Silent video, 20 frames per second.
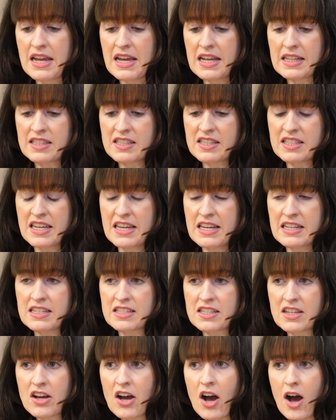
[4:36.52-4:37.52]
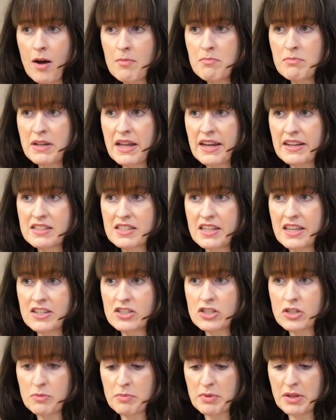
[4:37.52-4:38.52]
It's seen as a complex
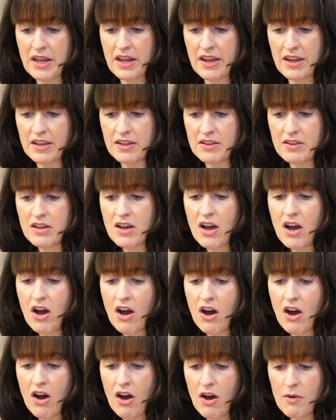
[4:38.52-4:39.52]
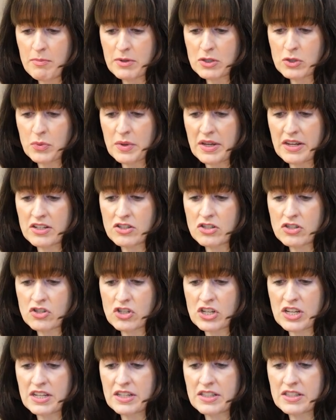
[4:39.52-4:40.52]
interplay between
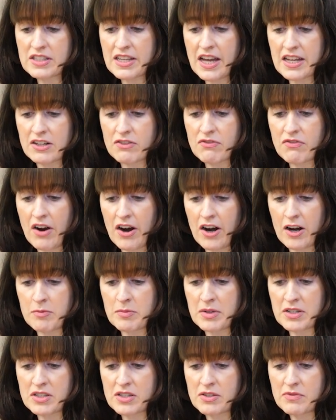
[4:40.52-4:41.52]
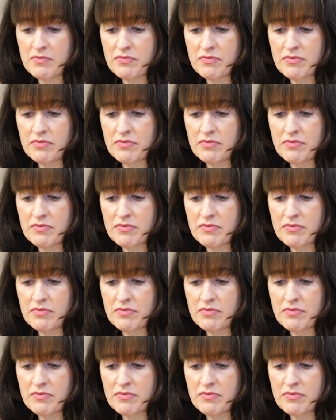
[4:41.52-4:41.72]
genes and environment,